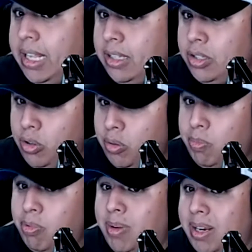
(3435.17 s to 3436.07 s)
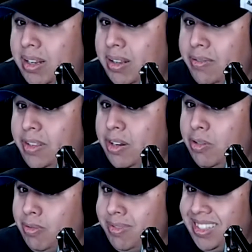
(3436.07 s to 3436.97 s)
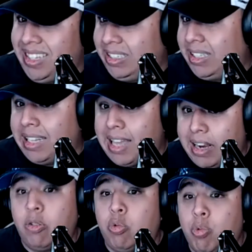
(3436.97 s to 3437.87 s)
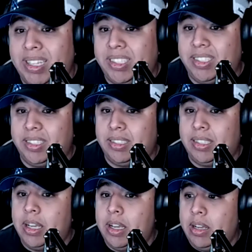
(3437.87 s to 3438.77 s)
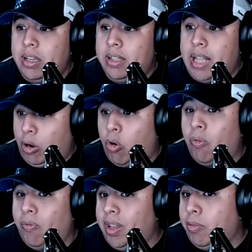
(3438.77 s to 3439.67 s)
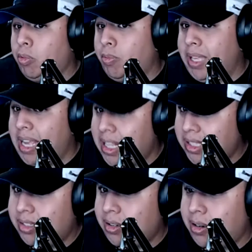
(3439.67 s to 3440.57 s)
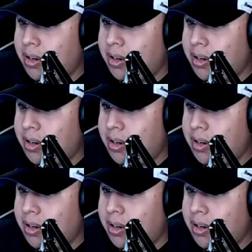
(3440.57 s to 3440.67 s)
to the point of, you know, there's a lot of questions that hopefully will be answered.